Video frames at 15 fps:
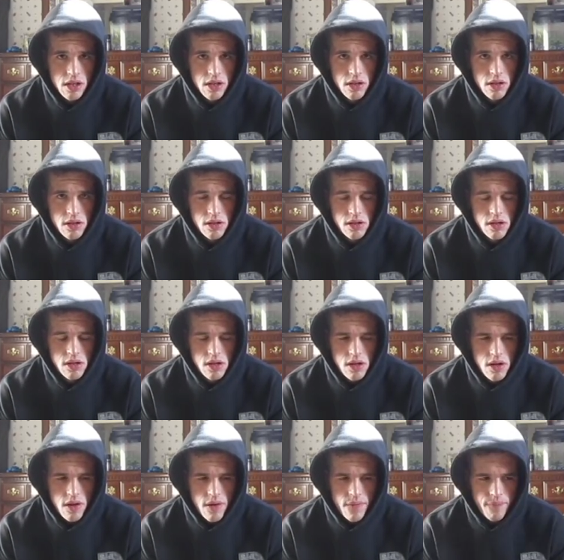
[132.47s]

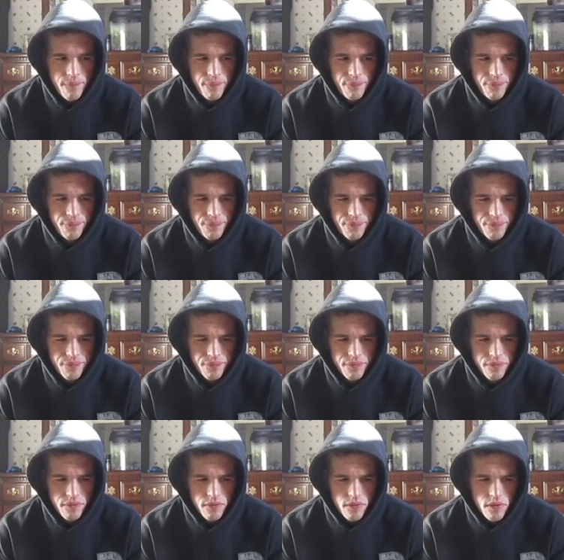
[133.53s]

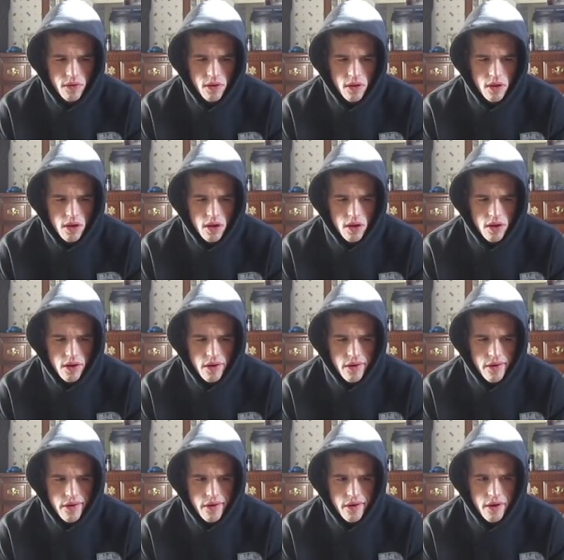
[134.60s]

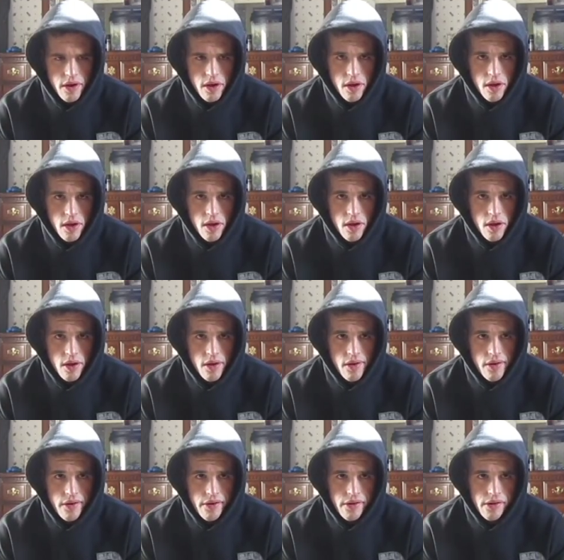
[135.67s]

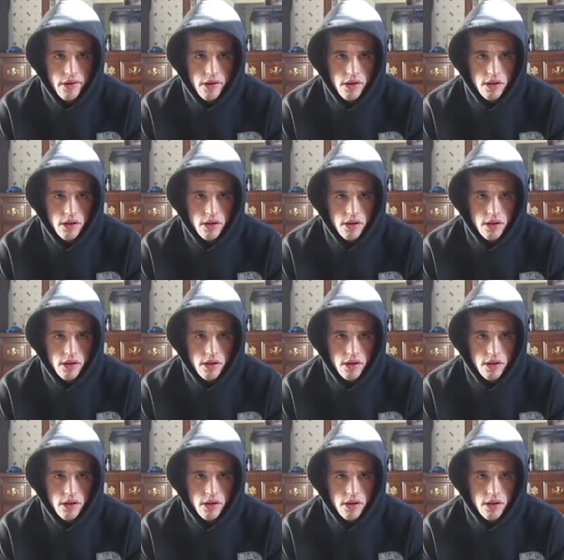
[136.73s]
(no one is talking)